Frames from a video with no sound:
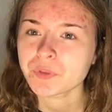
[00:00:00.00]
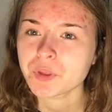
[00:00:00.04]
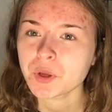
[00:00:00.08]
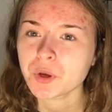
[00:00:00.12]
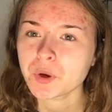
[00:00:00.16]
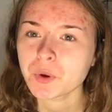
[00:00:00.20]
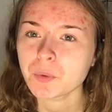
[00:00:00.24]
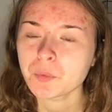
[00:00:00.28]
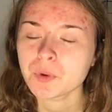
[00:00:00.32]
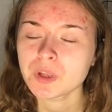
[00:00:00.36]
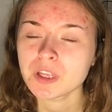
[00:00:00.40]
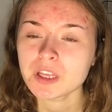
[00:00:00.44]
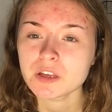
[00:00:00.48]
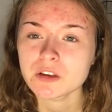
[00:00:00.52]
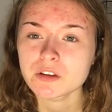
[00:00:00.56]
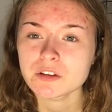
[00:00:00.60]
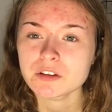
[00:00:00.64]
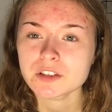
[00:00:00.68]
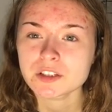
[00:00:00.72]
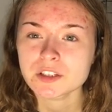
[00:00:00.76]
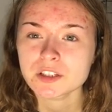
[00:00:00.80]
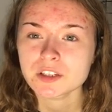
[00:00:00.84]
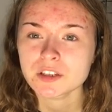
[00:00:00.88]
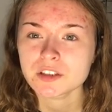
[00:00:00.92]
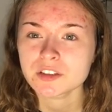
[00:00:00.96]
we
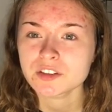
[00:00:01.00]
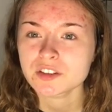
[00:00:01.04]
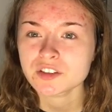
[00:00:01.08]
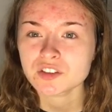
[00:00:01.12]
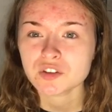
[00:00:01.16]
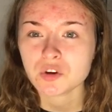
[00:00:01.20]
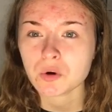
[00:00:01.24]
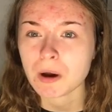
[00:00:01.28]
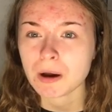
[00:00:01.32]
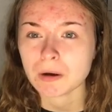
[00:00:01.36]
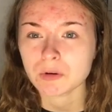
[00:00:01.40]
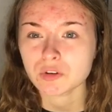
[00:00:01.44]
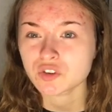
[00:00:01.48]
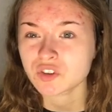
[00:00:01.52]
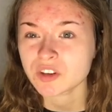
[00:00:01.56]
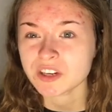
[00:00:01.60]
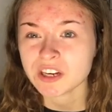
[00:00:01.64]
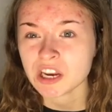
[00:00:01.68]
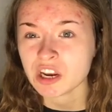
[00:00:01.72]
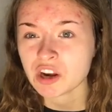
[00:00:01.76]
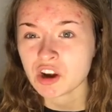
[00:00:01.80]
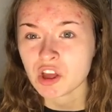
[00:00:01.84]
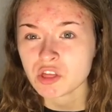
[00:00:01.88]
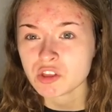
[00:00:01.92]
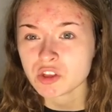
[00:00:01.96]
used to just go out
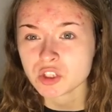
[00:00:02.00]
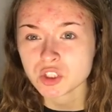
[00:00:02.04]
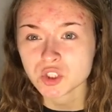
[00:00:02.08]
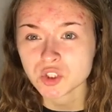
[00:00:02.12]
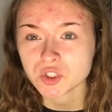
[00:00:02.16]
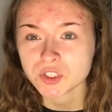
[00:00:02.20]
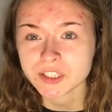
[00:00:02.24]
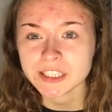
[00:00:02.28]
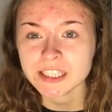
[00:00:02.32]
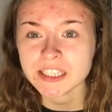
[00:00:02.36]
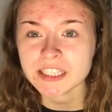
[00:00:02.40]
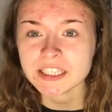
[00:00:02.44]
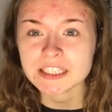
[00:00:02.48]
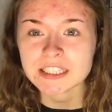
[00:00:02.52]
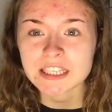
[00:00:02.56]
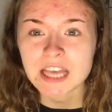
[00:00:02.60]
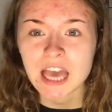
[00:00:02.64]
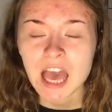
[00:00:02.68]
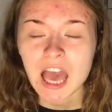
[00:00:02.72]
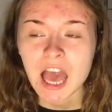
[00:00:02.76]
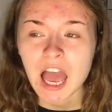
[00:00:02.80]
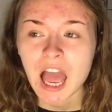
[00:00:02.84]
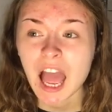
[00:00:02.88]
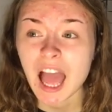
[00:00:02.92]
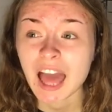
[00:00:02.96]
drinking on the streets,
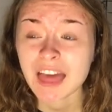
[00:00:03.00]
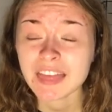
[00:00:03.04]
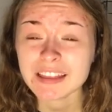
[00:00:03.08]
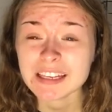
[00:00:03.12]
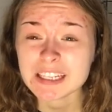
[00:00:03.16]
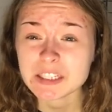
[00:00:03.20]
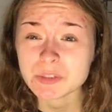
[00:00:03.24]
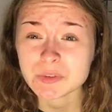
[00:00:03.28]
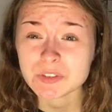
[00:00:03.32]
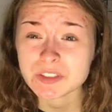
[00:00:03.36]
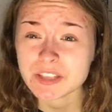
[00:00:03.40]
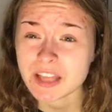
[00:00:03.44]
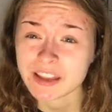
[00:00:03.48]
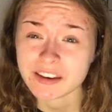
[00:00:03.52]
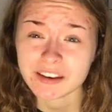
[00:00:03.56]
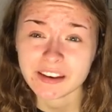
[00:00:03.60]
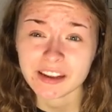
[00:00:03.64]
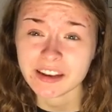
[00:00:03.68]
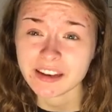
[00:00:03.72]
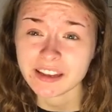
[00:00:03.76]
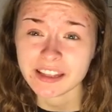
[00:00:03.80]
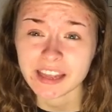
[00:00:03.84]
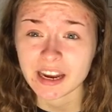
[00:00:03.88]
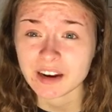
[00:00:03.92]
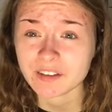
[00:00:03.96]
and this was like
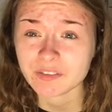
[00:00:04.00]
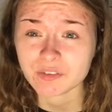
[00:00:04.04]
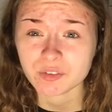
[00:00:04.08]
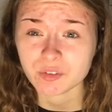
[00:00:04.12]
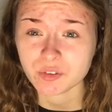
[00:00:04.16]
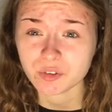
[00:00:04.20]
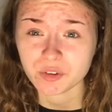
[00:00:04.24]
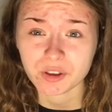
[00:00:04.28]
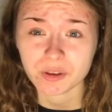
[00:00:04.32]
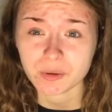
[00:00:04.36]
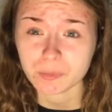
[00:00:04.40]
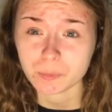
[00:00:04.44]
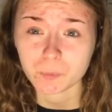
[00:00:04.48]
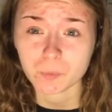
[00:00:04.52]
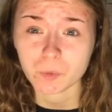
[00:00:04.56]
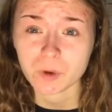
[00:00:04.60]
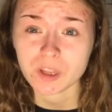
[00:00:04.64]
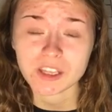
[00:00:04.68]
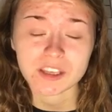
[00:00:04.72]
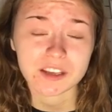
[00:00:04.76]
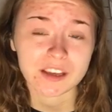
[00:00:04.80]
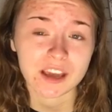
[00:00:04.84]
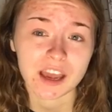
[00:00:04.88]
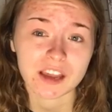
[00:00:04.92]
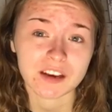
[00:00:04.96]
nearly every
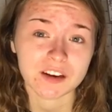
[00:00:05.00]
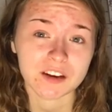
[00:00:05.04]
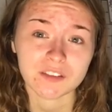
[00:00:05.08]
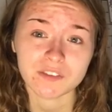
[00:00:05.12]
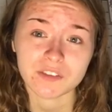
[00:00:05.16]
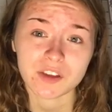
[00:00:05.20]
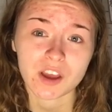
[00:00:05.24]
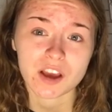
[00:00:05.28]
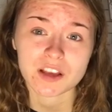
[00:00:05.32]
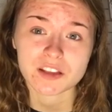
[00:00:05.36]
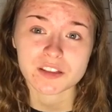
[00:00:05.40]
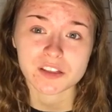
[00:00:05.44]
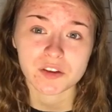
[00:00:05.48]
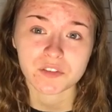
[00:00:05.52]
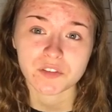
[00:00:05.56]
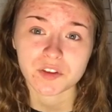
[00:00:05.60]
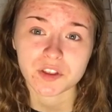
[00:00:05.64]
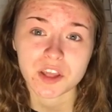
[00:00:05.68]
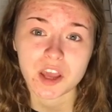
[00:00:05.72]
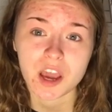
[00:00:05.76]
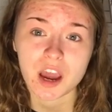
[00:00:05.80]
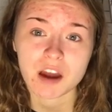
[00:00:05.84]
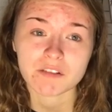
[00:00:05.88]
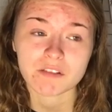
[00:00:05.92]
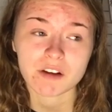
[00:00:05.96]
weekend of year 7 and
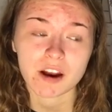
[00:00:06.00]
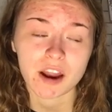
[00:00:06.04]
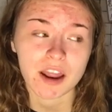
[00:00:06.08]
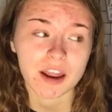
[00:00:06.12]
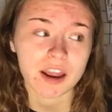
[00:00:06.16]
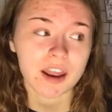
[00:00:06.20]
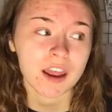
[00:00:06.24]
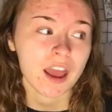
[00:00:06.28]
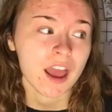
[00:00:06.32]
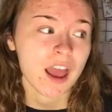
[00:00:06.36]
year 8.